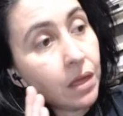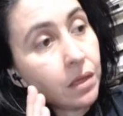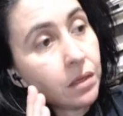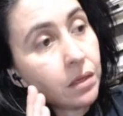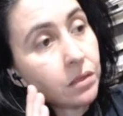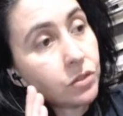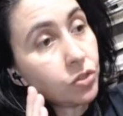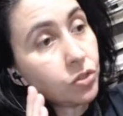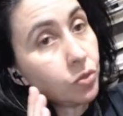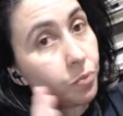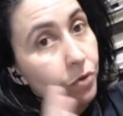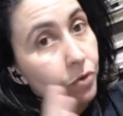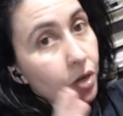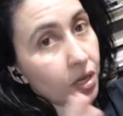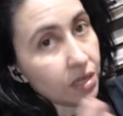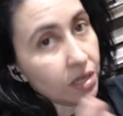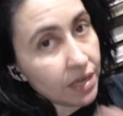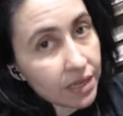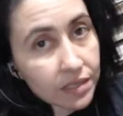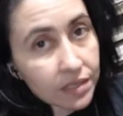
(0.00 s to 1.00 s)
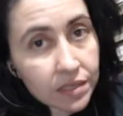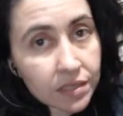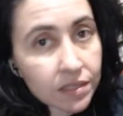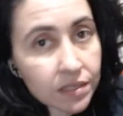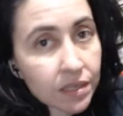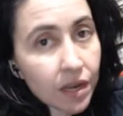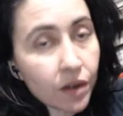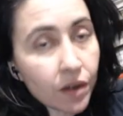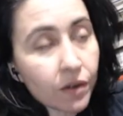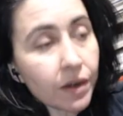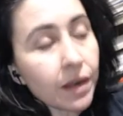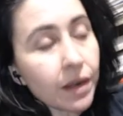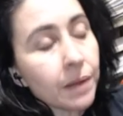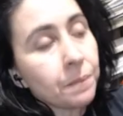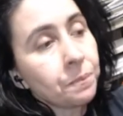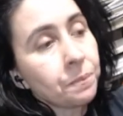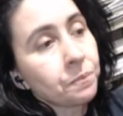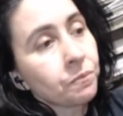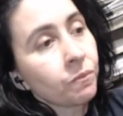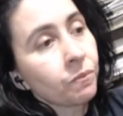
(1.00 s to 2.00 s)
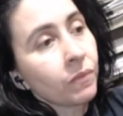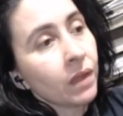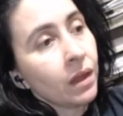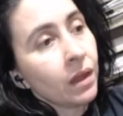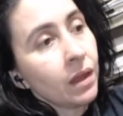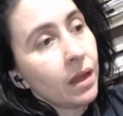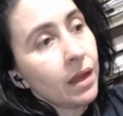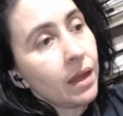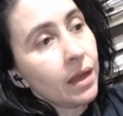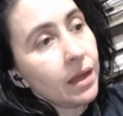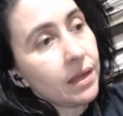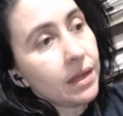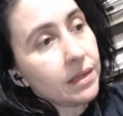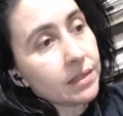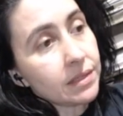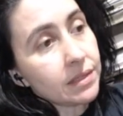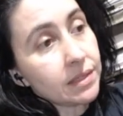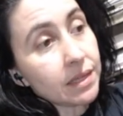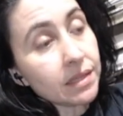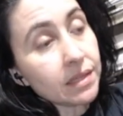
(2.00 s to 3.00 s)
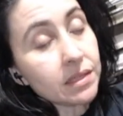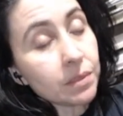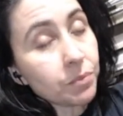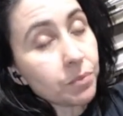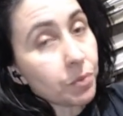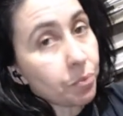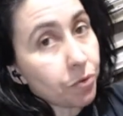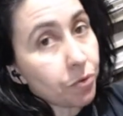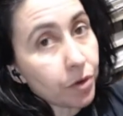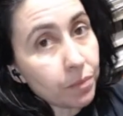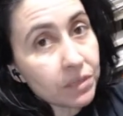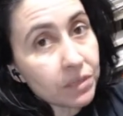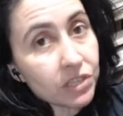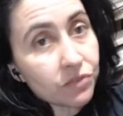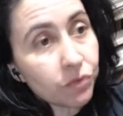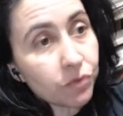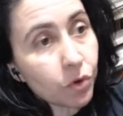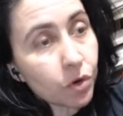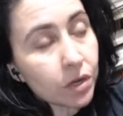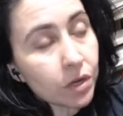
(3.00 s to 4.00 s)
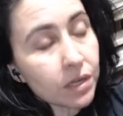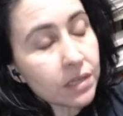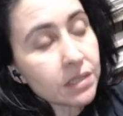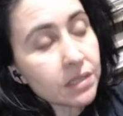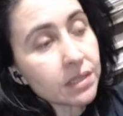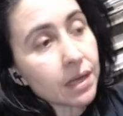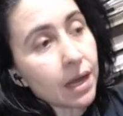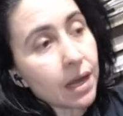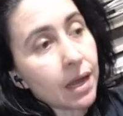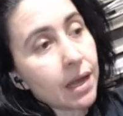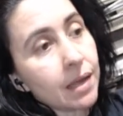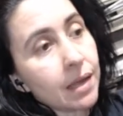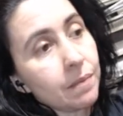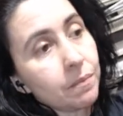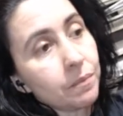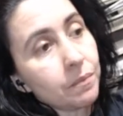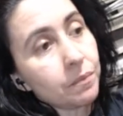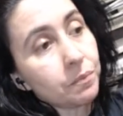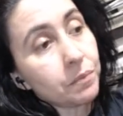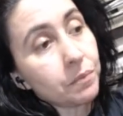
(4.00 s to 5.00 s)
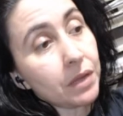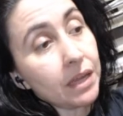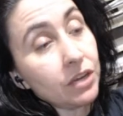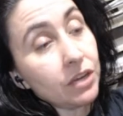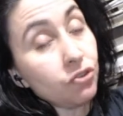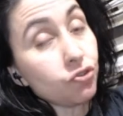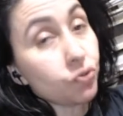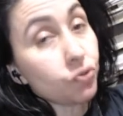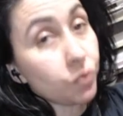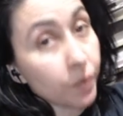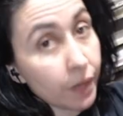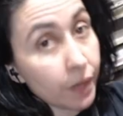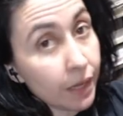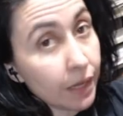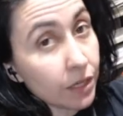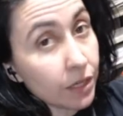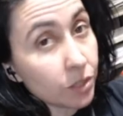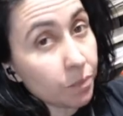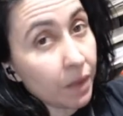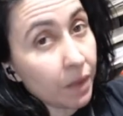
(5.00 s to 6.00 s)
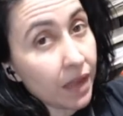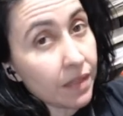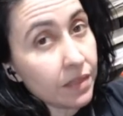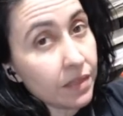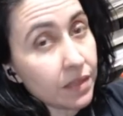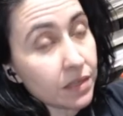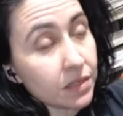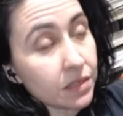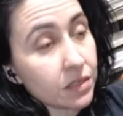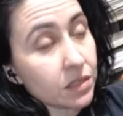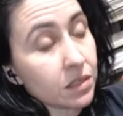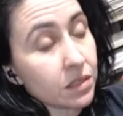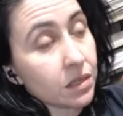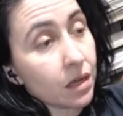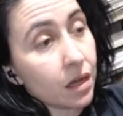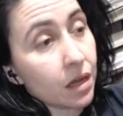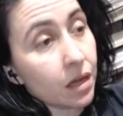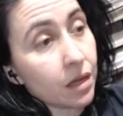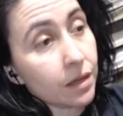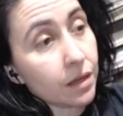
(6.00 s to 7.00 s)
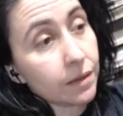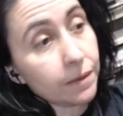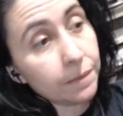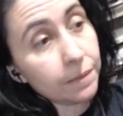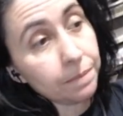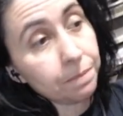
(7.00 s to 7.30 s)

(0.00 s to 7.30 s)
super unnecessary. It sets up the premise for us. I'm intrigued by this whole